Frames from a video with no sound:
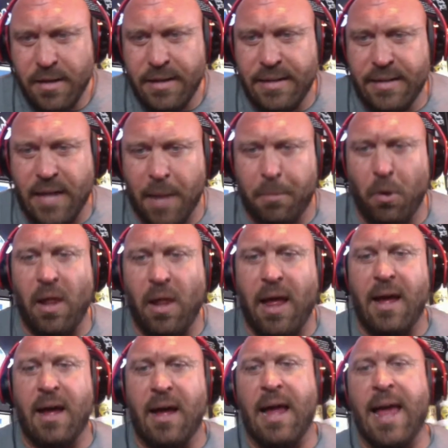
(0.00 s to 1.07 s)
Double
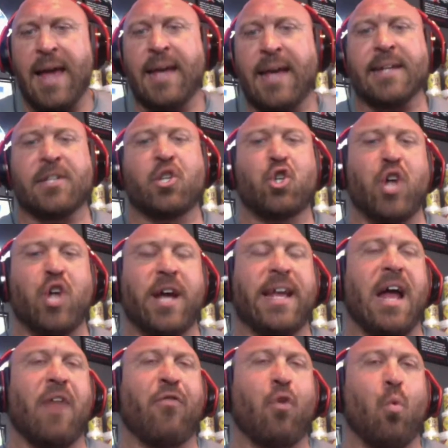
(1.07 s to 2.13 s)
Angus, check out the